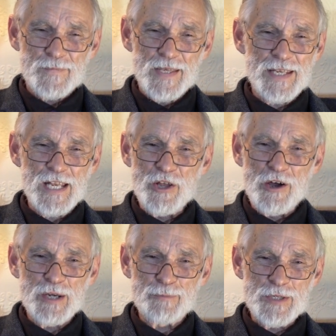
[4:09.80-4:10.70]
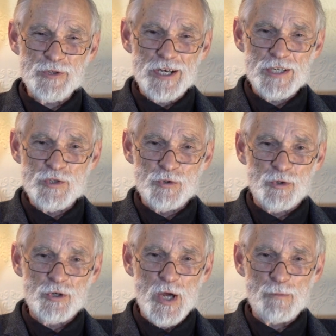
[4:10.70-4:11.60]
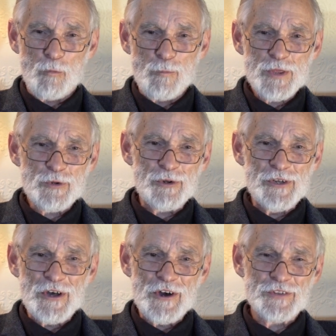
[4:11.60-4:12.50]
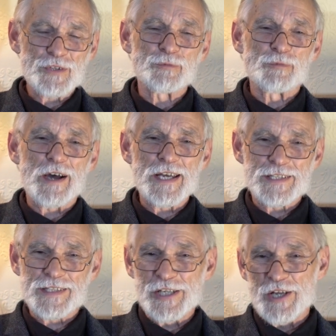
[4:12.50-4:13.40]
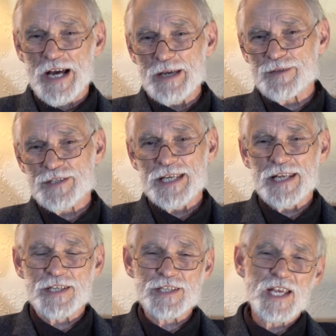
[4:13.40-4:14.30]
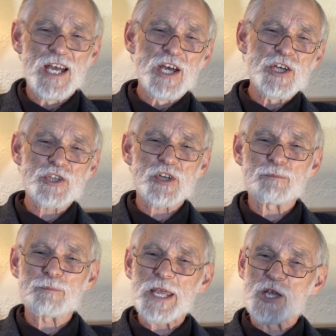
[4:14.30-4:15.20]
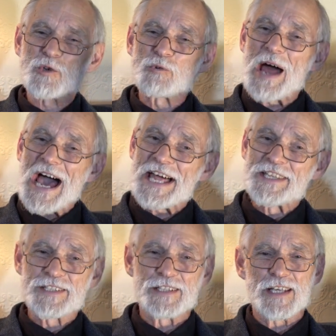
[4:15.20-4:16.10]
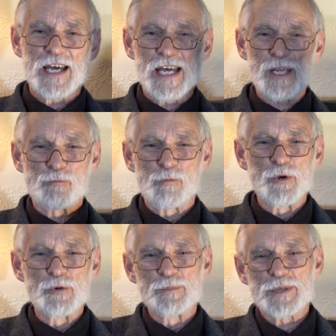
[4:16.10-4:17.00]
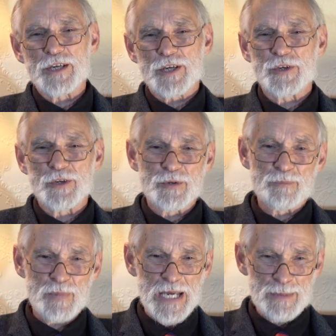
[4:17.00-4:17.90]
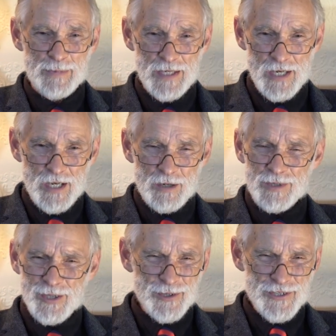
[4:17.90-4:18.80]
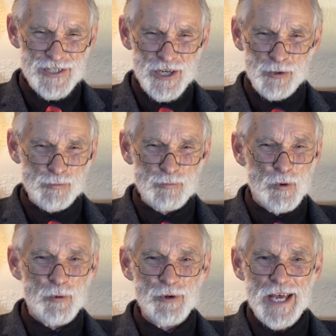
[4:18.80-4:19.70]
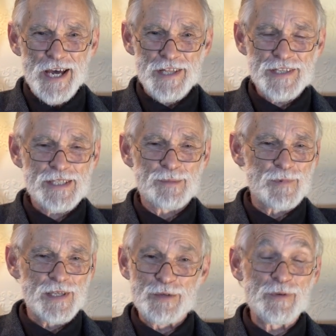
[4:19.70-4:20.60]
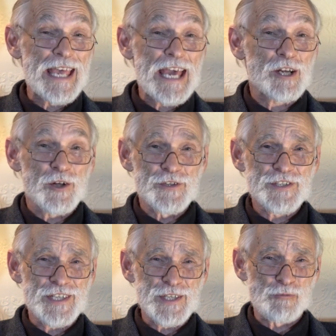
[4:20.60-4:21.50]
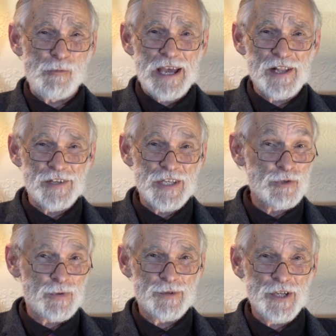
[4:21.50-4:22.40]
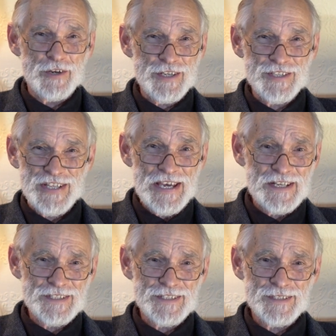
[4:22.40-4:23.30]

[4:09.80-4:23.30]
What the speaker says: Any line we try to draw over whether or not the right to life status should be granted a womb cocoon baby will also rule out some living adults as well. Did you ever notice that?